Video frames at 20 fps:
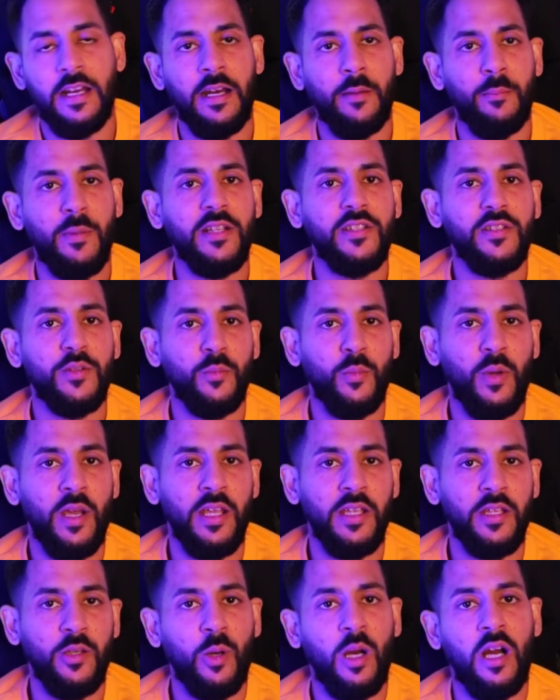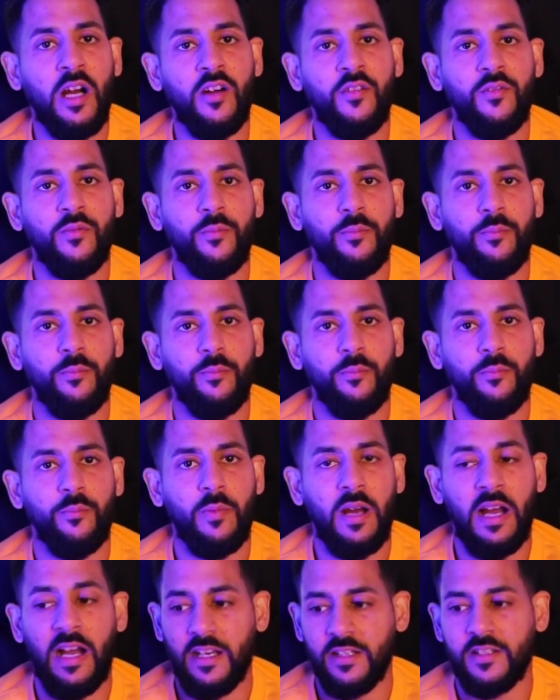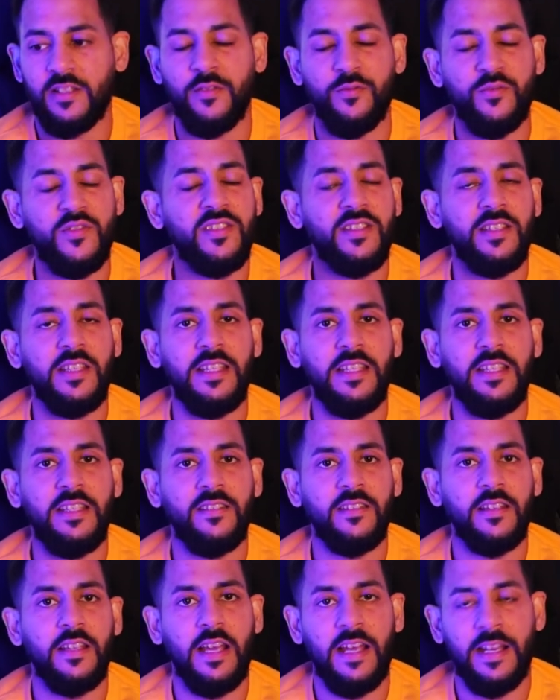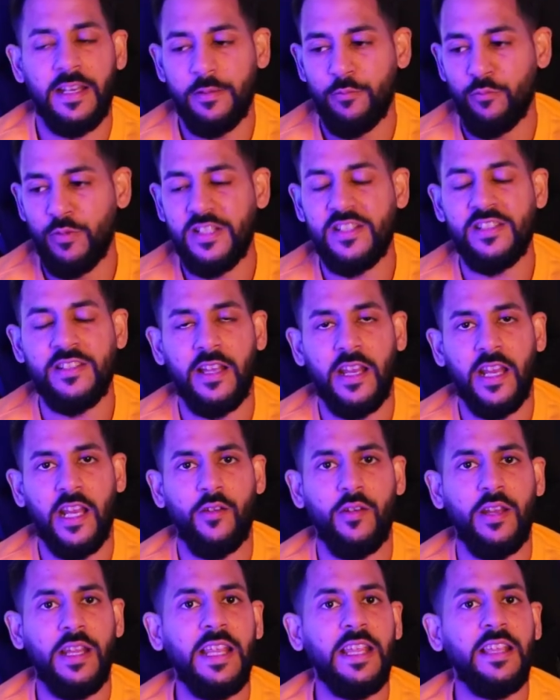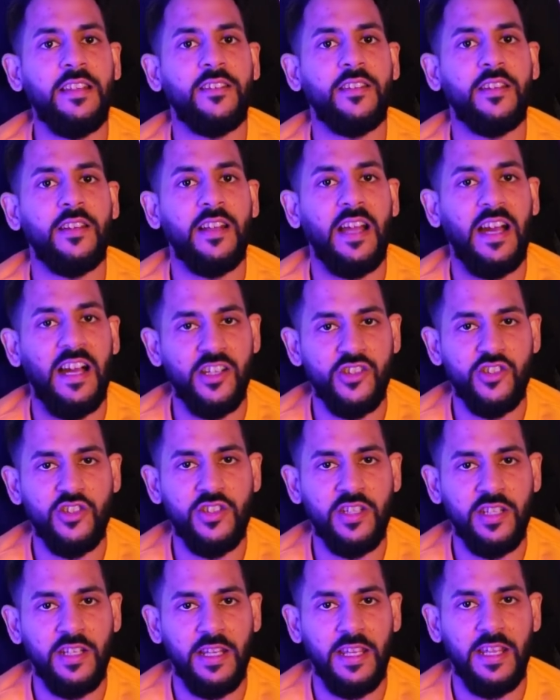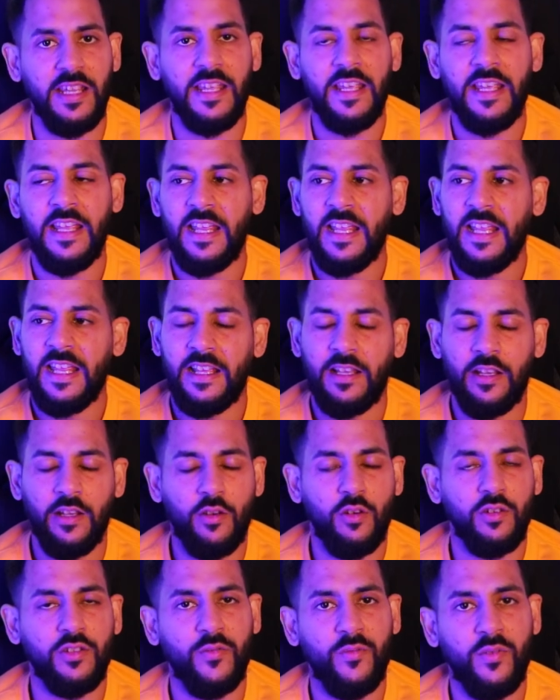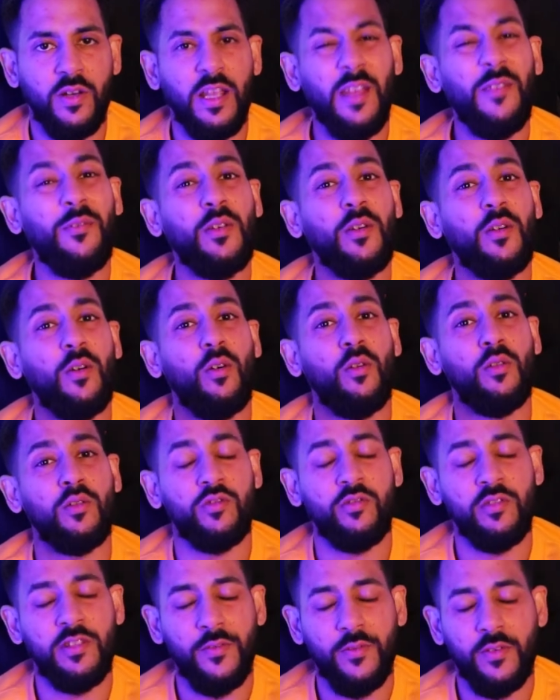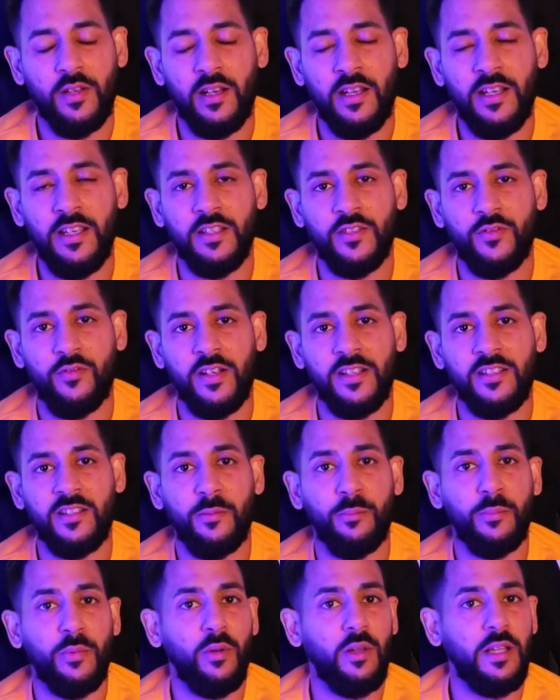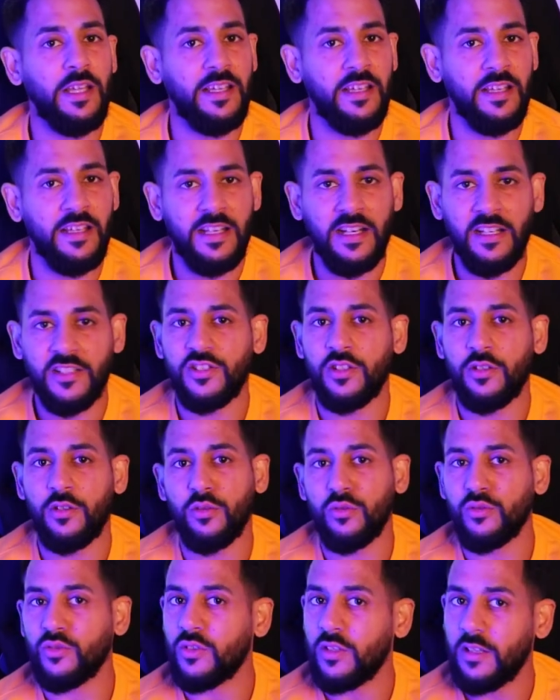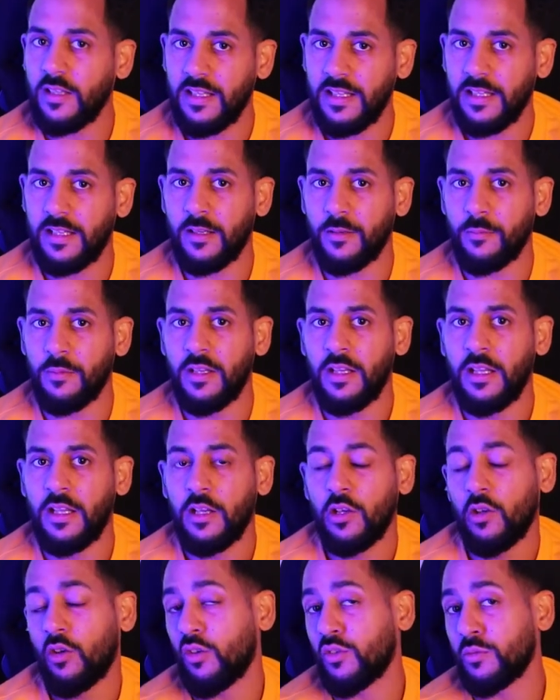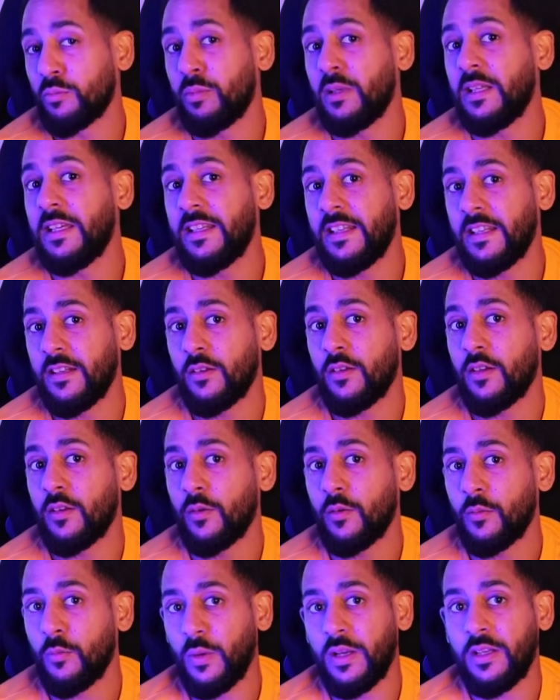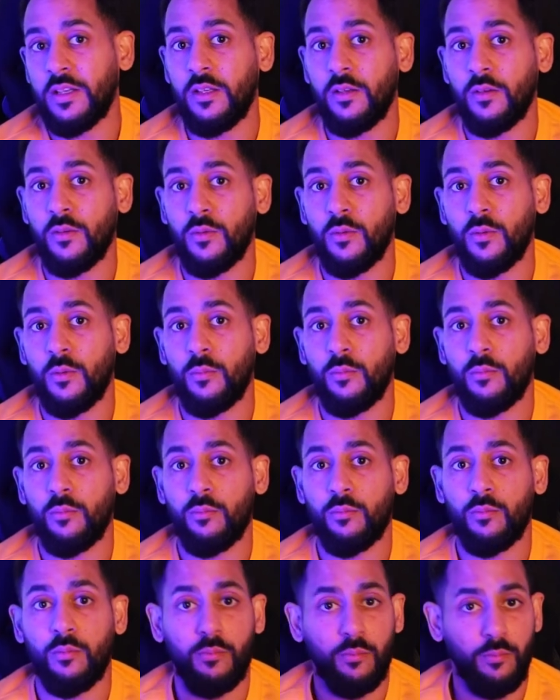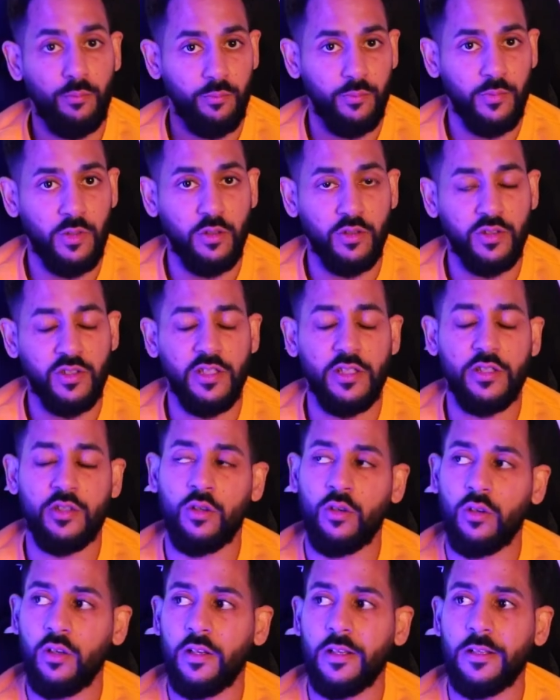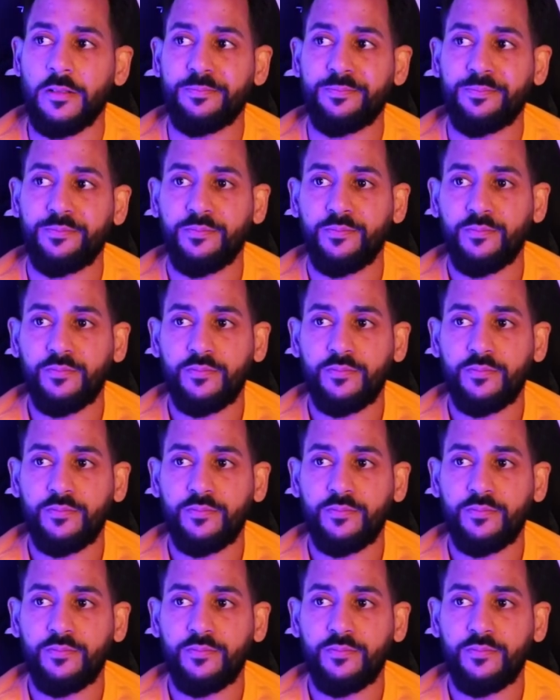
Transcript: Imagine where you have active disease and it reaches that area, it's going to agitate it, it can cause a flare. If you've got ulcerative colitis, for example, it can catch an ulcer, it can cause bleeding when you go to the toilet.